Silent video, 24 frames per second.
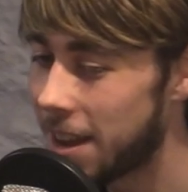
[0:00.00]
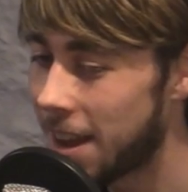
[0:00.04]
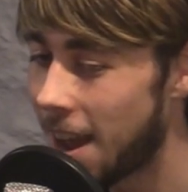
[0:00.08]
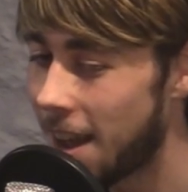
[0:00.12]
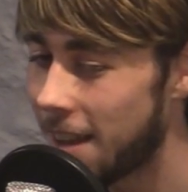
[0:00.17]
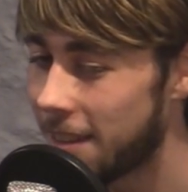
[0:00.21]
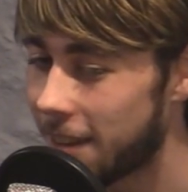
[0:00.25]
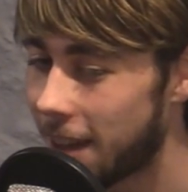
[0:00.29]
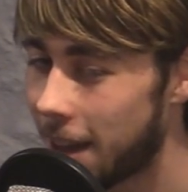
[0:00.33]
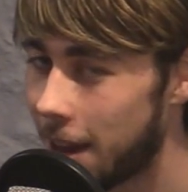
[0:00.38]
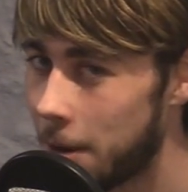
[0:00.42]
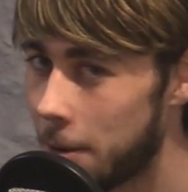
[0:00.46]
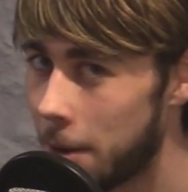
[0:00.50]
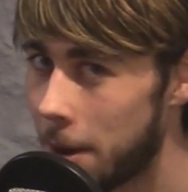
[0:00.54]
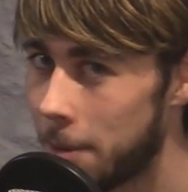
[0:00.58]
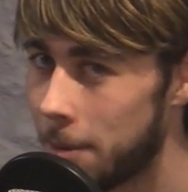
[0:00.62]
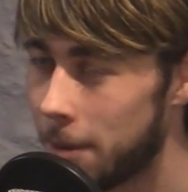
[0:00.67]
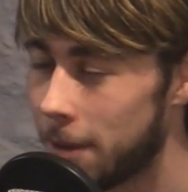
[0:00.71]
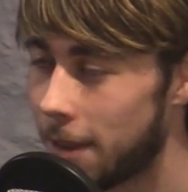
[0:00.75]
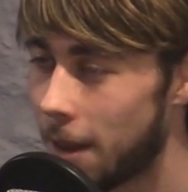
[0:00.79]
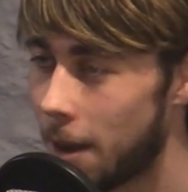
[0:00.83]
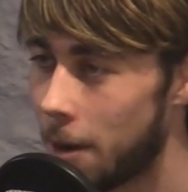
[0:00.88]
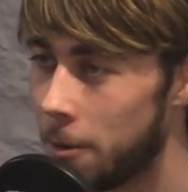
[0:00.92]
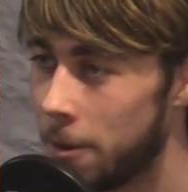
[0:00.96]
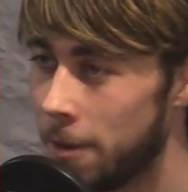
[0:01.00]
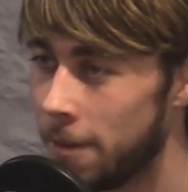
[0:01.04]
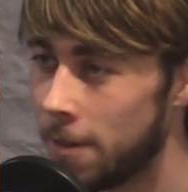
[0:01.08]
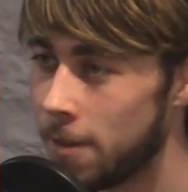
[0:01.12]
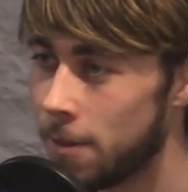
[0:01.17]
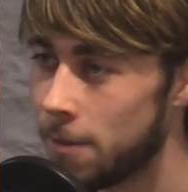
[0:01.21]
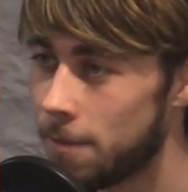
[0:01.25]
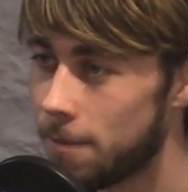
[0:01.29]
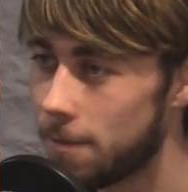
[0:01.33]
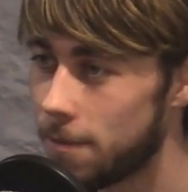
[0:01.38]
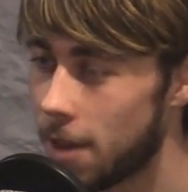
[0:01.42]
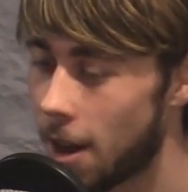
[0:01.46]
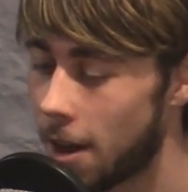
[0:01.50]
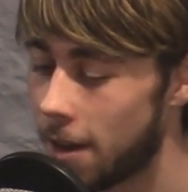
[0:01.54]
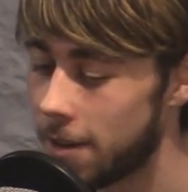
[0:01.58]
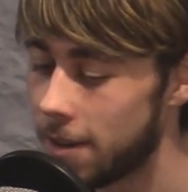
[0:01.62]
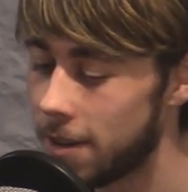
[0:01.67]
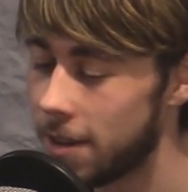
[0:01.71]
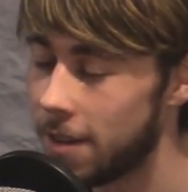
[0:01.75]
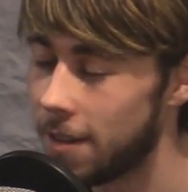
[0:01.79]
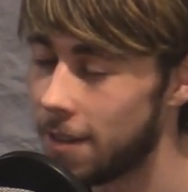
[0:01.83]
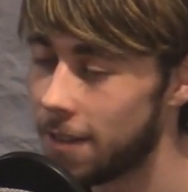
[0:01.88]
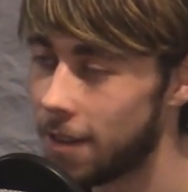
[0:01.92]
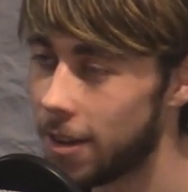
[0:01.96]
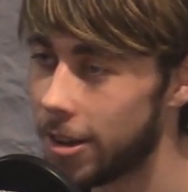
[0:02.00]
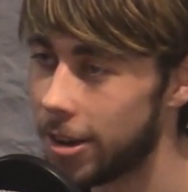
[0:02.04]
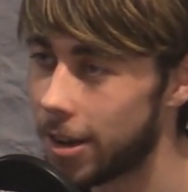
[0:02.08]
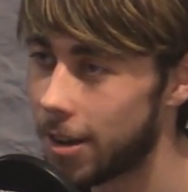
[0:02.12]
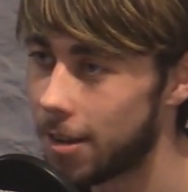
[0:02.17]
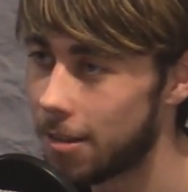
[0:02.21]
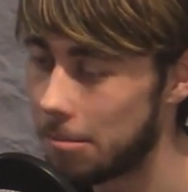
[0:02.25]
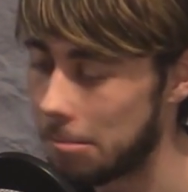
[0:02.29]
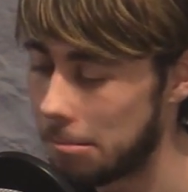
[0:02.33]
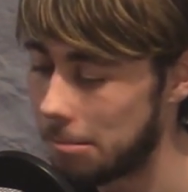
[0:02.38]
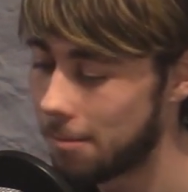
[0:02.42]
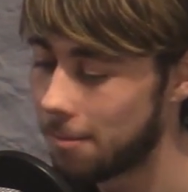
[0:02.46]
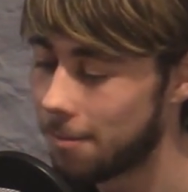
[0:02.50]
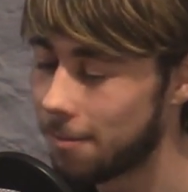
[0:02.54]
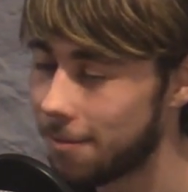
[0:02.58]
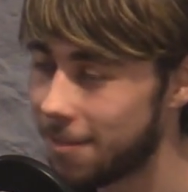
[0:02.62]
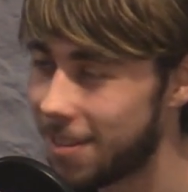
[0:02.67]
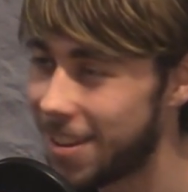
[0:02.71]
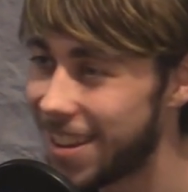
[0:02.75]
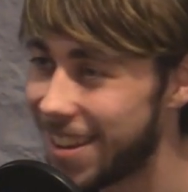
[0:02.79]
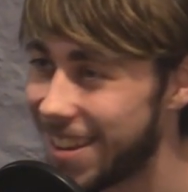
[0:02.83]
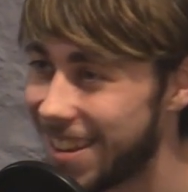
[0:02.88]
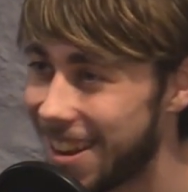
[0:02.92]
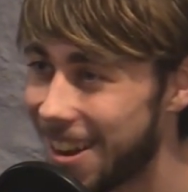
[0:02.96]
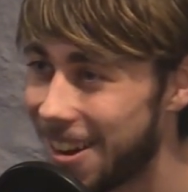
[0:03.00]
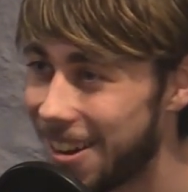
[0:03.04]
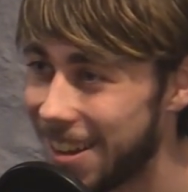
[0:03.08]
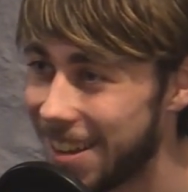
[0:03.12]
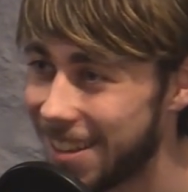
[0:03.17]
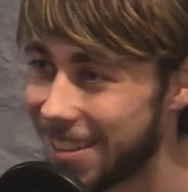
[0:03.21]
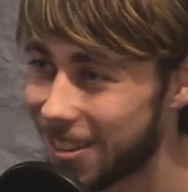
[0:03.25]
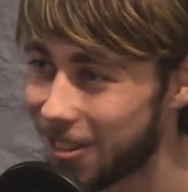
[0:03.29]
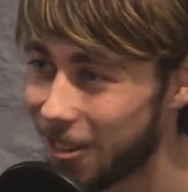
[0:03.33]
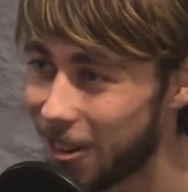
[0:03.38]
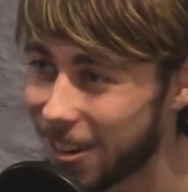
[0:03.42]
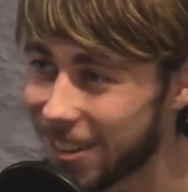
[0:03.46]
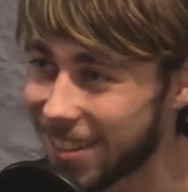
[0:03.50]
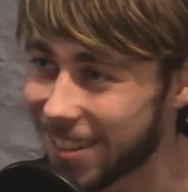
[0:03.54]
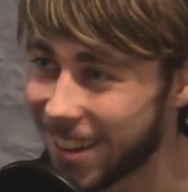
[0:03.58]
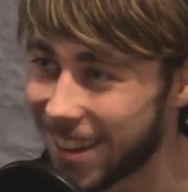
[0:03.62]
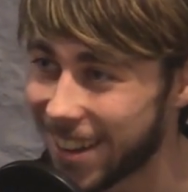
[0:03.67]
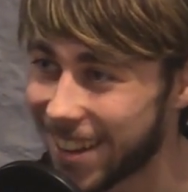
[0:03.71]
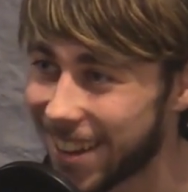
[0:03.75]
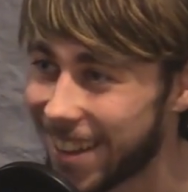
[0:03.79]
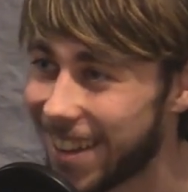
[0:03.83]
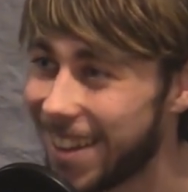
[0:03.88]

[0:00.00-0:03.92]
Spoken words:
you can't get away with though is if Yandy is like, you know, it's like,